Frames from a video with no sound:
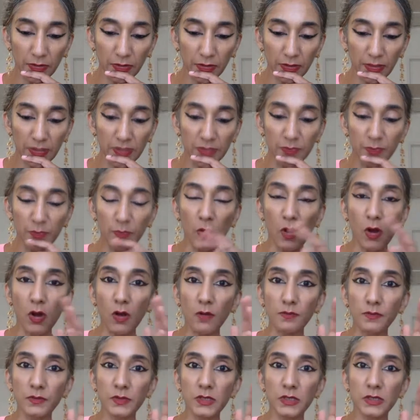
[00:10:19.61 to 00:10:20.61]
his
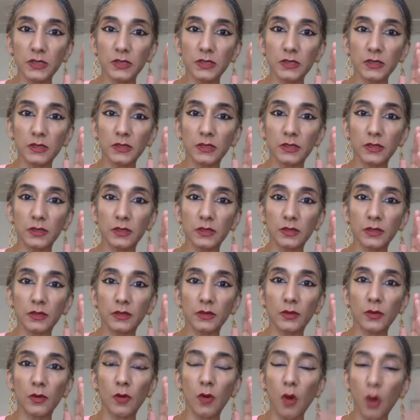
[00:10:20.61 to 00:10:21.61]
mom's
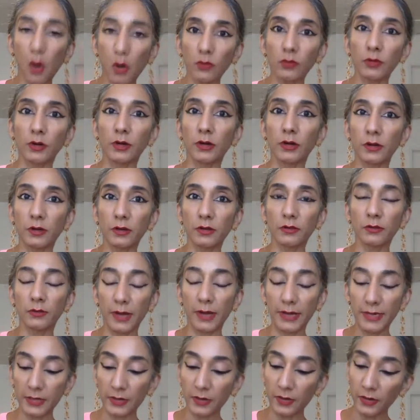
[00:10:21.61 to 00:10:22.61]
horror,
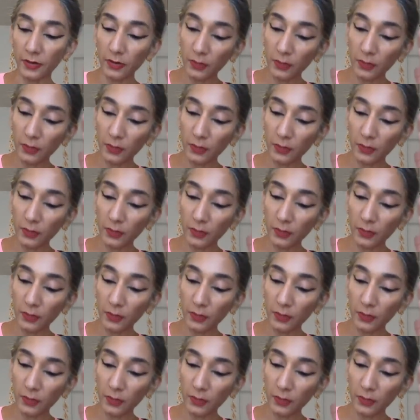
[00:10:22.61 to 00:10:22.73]
right?